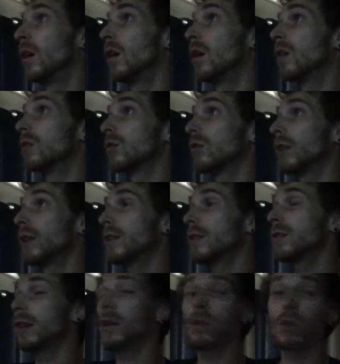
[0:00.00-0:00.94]
So let's
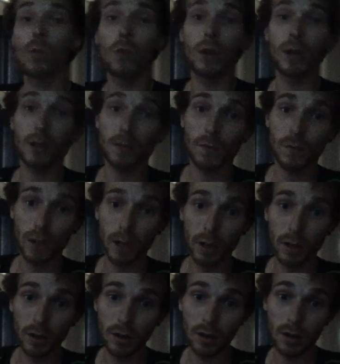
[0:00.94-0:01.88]
say you want to
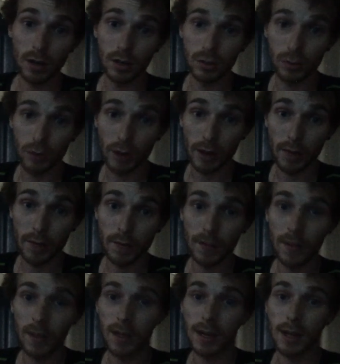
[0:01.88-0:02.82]
configure a drive
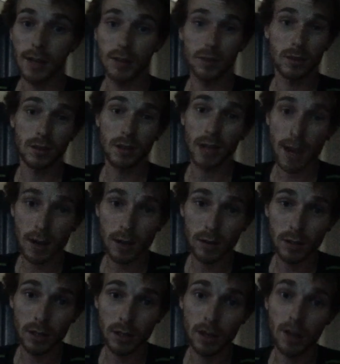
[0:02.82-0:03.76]
that has
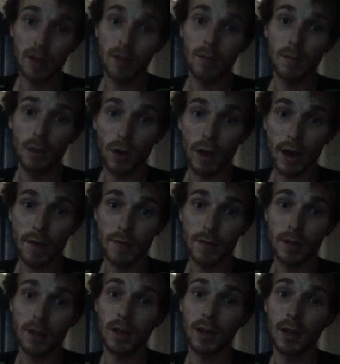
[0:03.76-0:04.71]
Catalina,
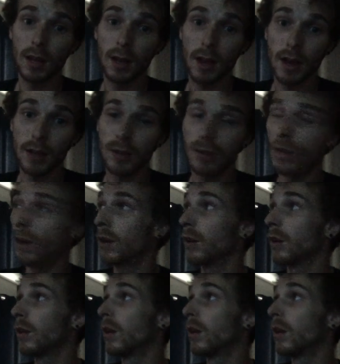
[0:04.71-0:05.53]
Mojave, and High Sierra.